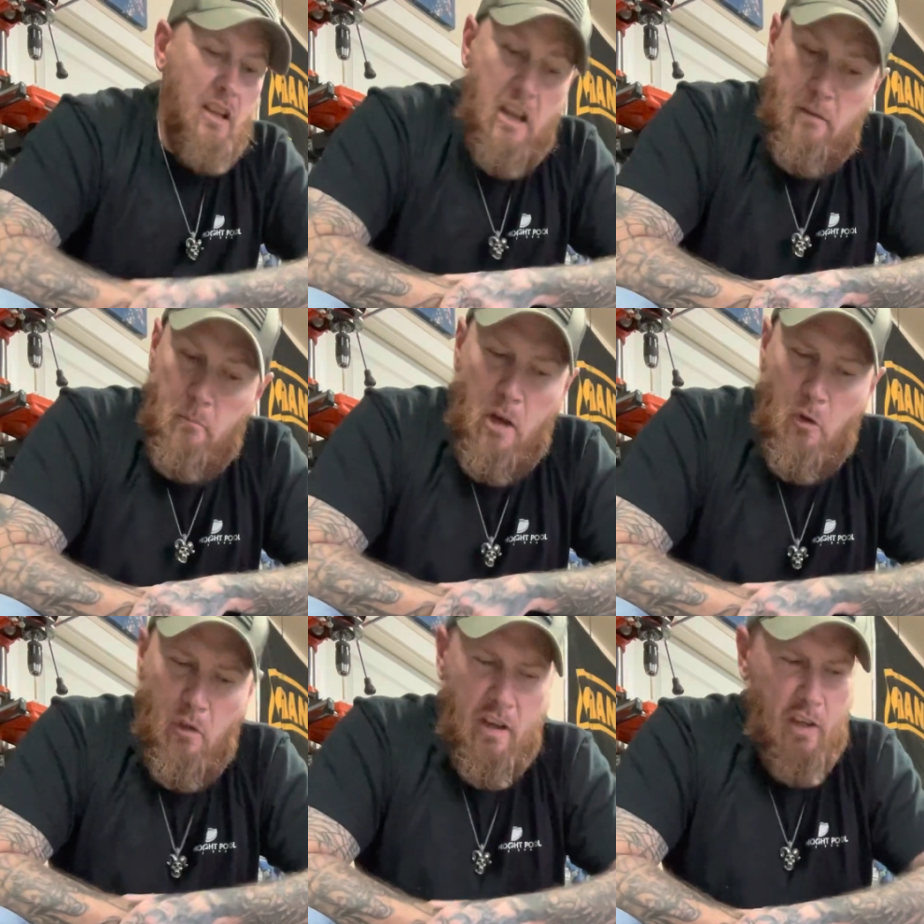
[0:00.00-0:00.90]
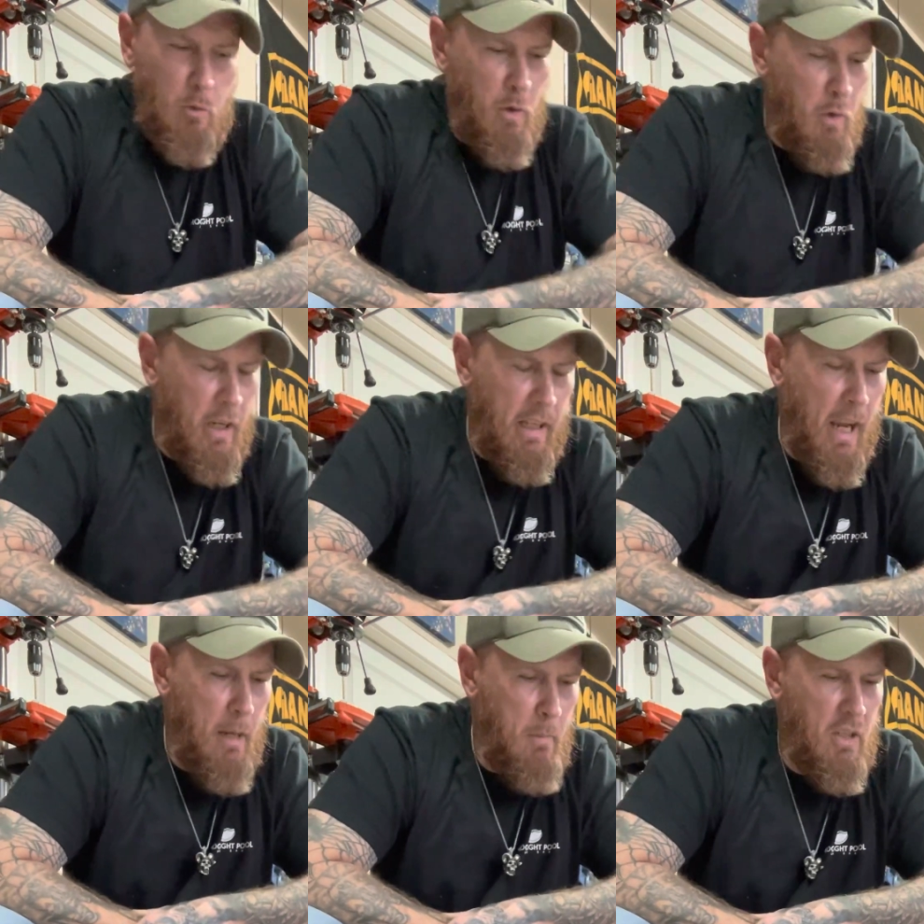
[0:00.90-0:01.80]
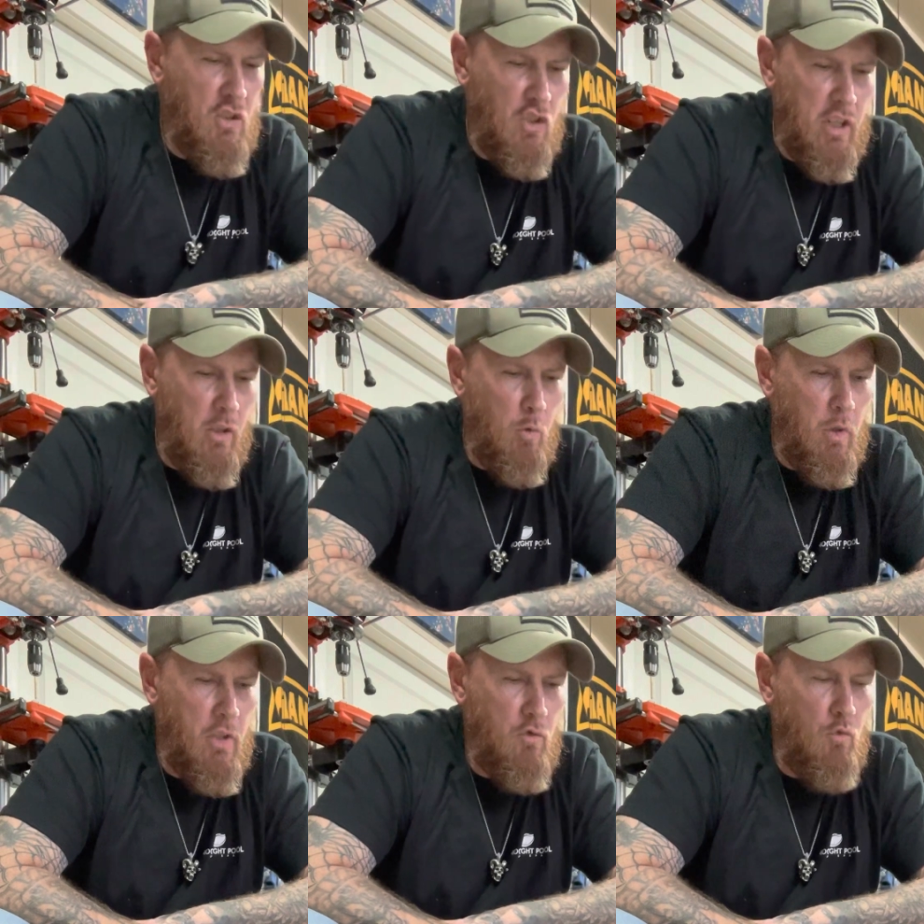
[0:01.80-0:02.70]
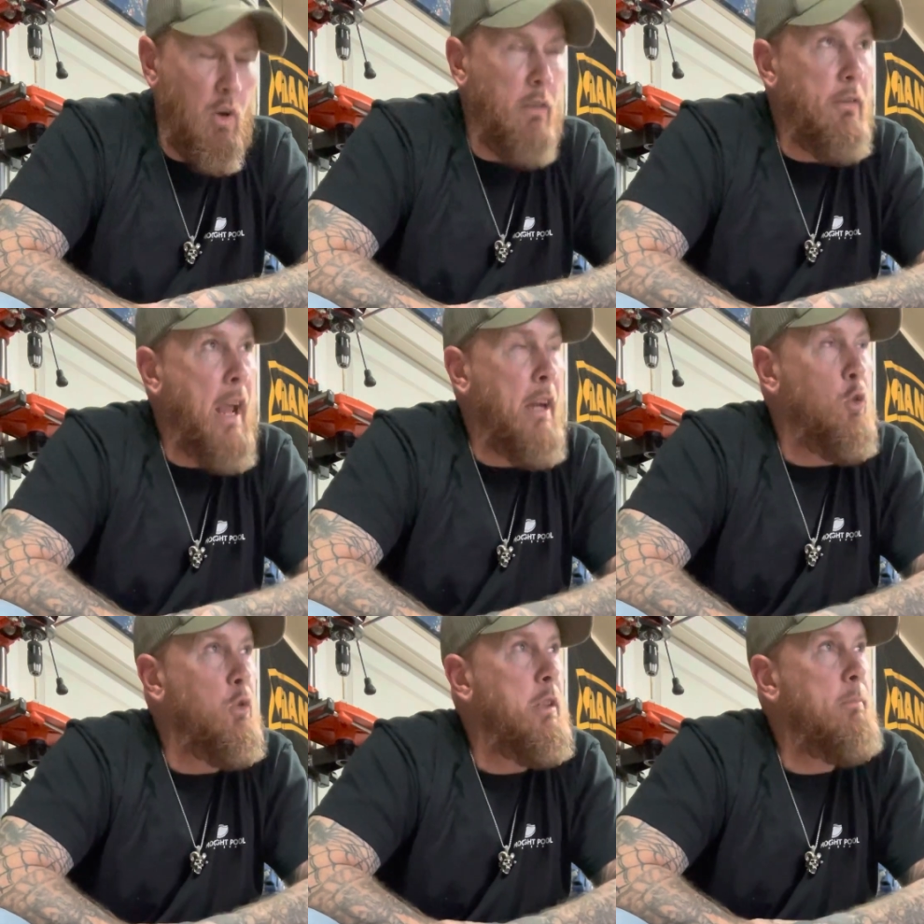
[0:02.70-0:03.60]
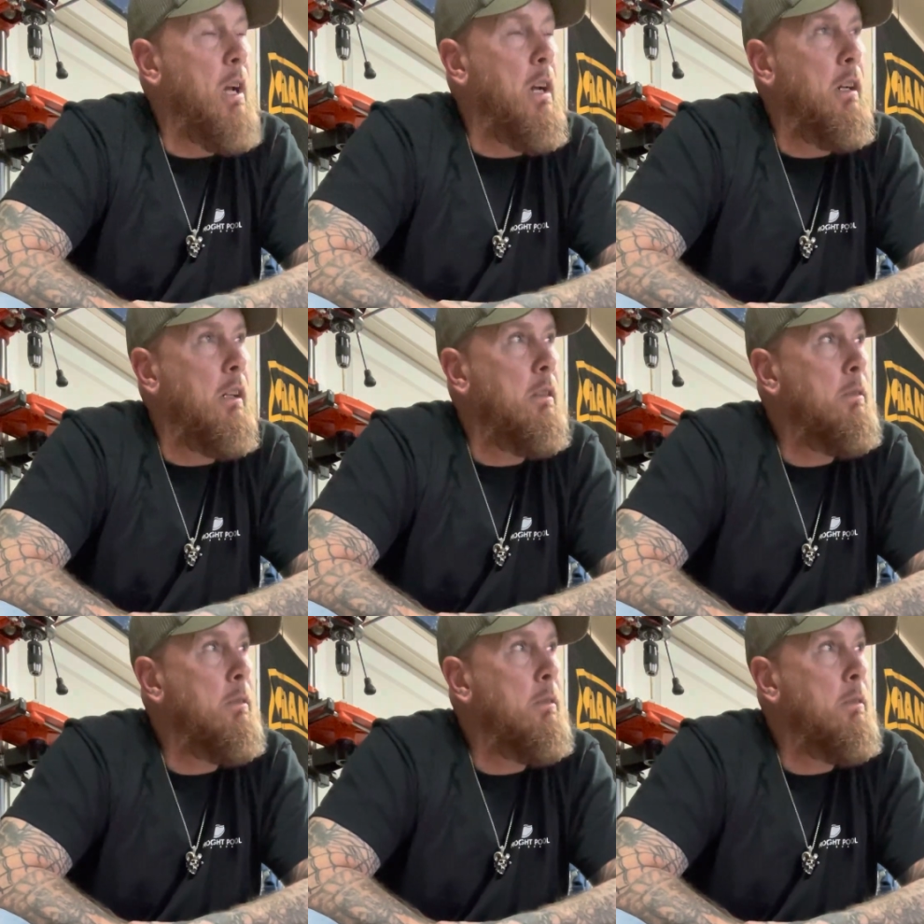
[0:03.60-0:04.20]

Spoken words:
better than this one when it came, but it still was rough handled. And